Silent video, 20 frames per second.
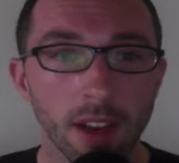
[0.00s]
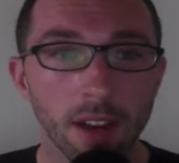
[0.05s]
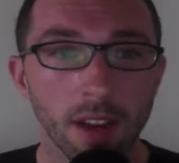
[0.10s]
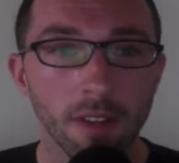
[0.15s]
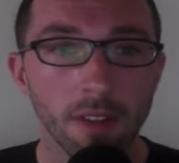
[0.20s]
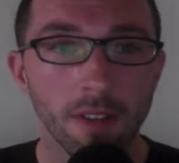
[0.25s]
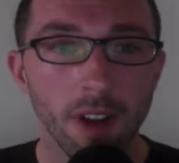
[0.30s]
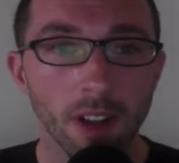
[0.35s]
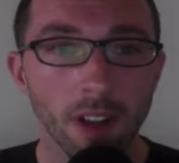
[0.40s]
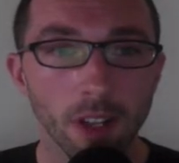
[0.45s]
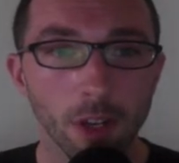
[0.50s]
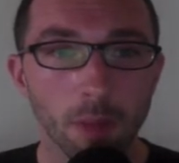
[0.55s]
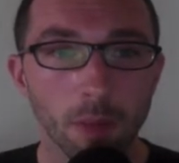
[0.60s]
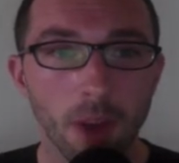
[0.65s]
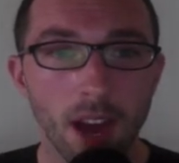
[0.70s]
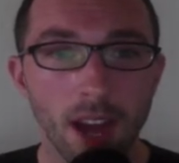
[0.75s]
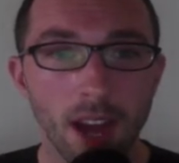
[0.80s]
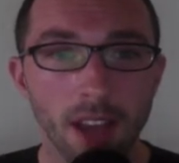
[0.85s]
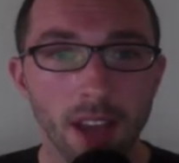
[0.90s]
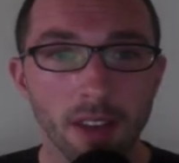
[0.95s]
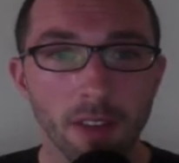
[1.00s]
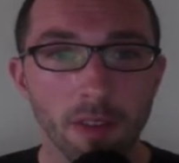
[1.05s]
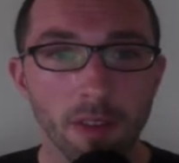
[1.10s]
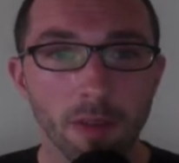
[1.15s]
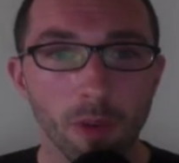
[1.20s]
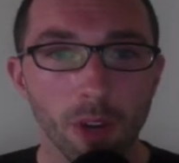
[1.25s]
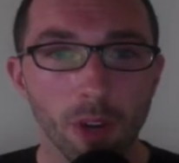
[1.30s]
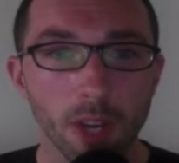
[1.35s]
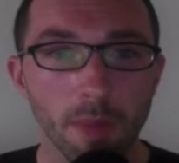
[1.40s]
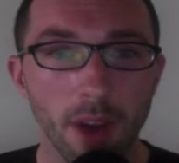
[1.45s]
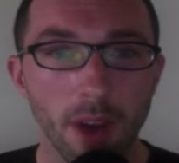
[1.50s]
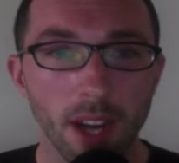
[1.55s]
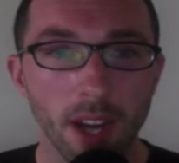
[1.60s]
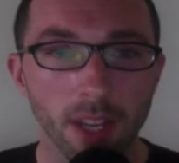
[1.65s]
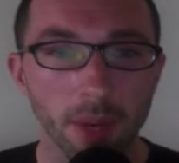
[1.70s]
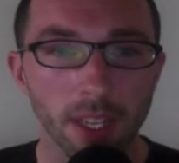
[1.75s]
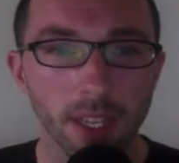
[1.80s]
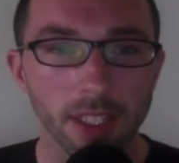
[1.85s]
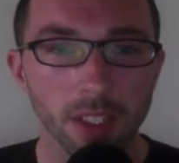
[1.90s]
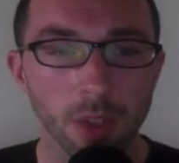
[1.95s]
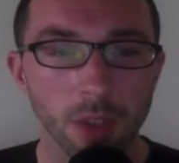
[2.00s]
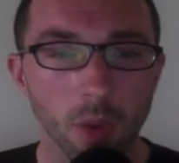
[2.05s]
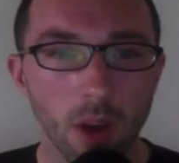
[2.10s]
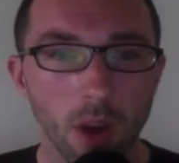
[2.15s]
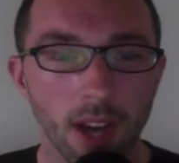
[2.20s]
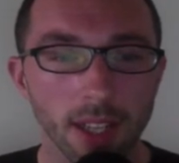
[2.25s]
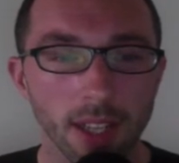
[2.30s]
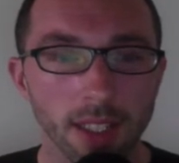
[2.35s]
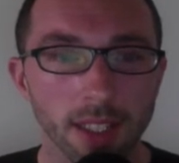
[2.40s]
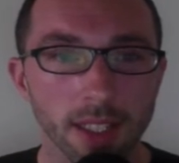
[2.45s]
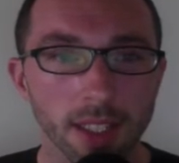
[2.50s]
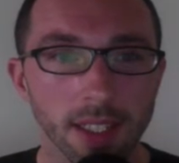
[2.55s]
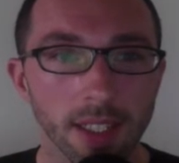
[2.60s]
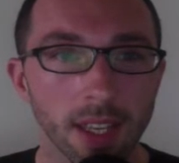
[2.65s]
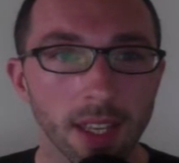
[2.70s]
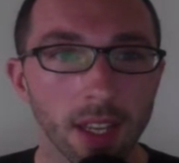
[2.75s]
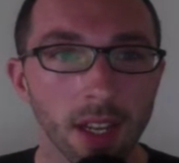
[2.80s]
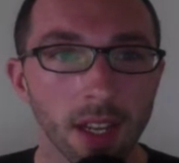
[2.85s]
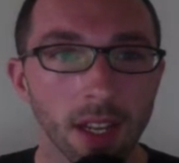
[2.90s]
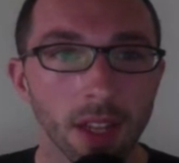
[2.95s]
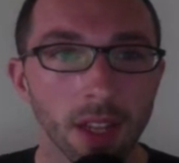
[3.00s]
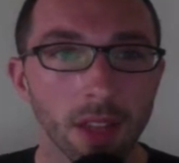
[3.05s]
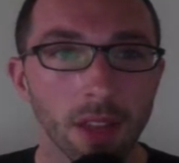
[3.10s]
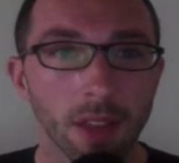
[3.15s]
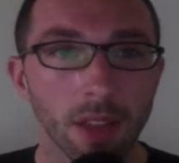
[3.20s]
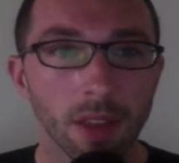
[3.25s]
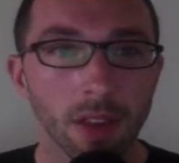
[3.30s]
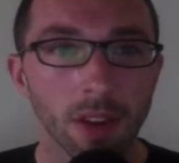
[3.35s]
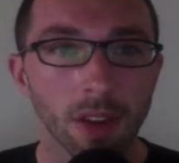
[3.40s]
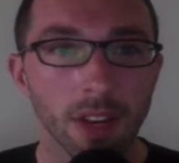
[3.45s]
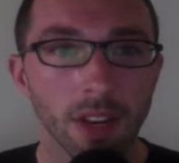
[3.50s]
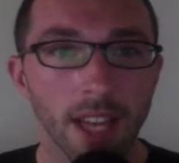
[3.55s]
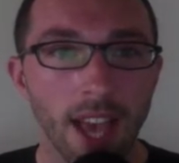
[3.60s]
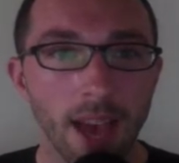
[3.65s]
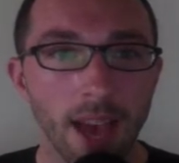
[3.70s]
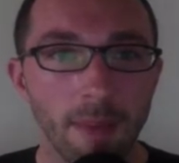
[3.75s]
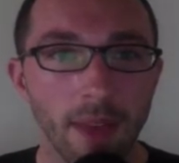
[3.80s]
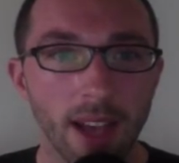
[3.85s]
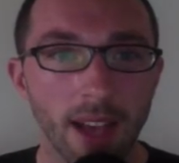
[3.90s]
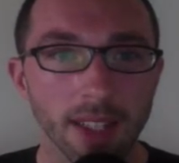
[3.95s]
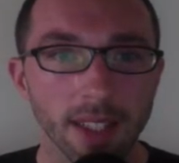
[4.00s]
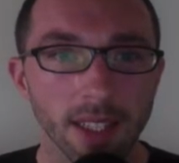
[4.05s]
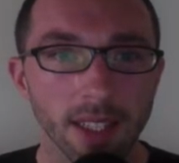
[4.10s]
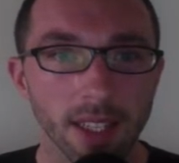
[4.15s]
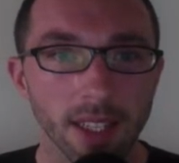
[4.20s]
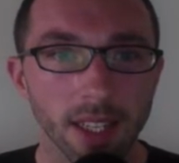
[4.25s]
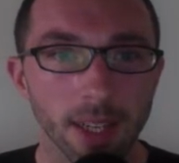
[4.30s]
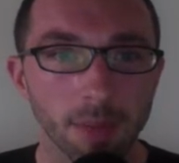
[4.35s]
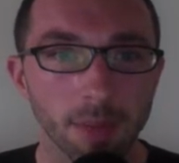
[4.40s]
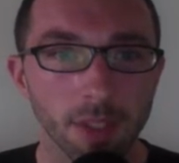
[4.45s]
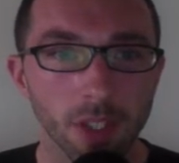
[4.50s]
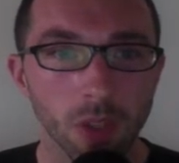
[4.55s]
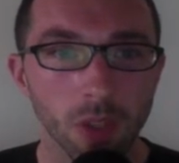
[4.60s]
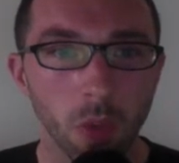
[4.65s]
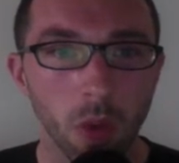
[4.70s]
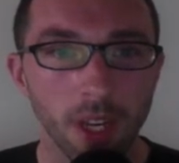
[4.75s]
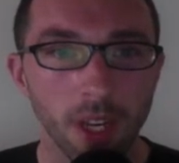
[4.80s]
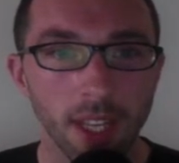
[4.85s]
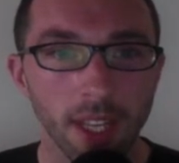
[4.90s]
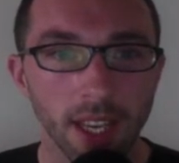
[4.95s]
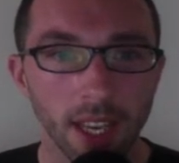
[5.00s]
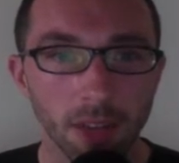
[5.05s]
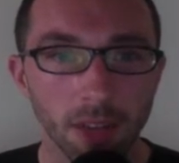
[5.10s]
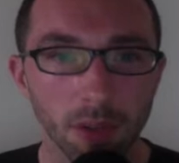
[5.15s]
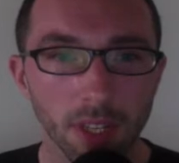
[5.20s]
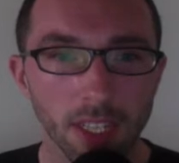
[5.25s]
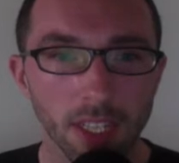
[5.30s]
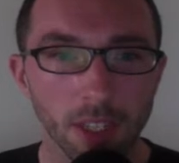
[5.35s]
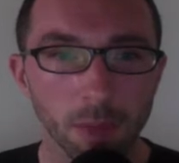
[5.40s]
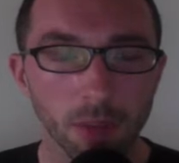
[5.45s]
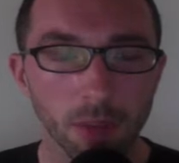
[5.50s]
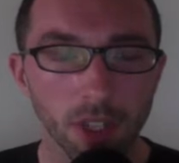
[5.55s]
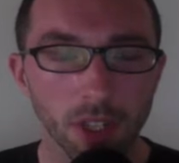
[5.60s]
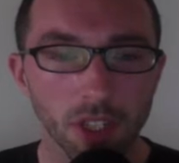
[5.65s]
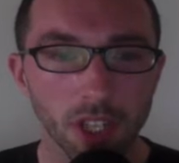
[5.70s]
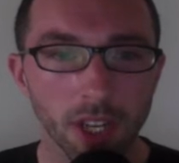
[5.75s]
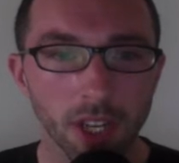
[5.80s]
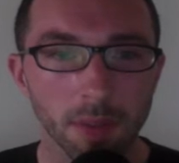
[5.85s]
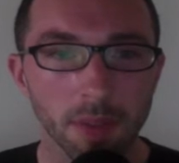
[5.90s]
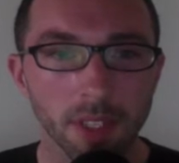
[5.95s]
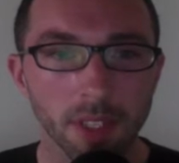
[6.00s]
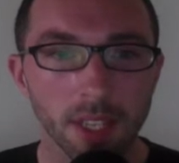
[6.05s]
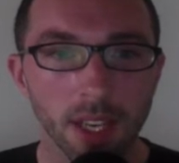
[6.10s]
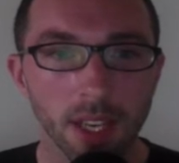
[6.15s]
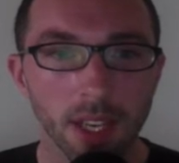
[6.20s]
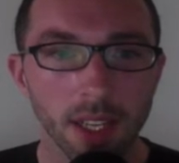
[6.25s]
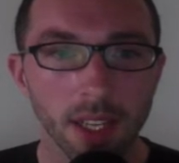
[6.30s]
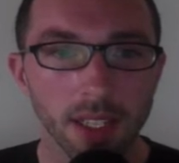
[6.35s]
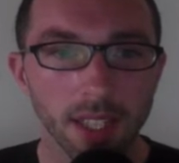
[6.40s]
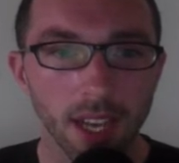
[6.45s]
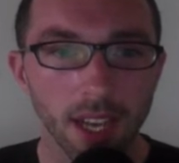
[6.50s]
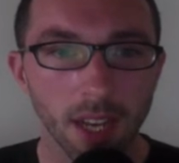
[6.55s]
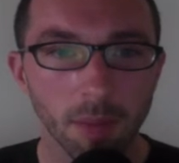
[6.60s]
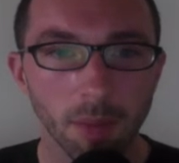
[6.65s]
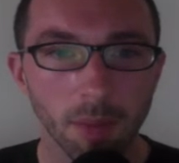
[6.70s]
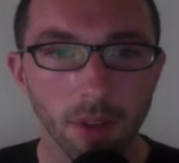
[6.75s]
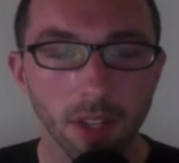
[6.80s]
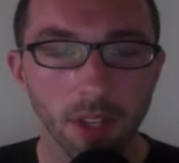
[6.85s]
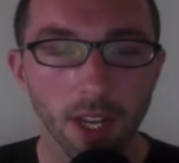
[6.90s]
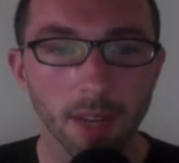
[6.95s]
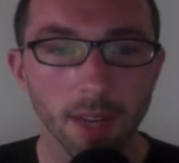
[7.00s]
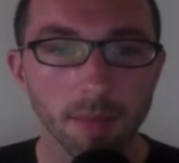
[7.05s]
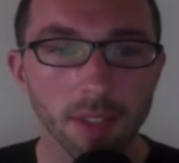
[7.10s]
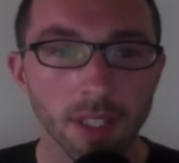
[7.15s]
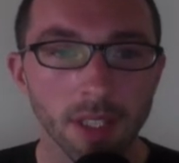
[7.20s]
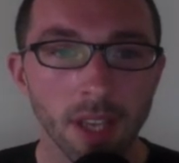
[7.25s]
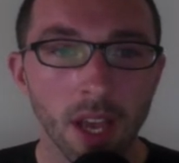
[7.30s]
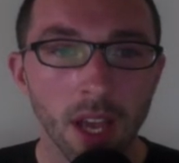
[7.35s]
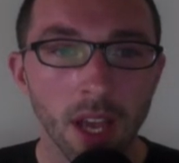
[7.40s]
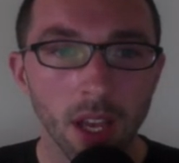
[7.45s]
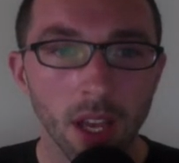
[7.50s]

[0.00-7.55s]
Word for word: followed by 40 bodyweight squats, 30 ab mat sit ups, 20 hand release push ups, 10 pull ups.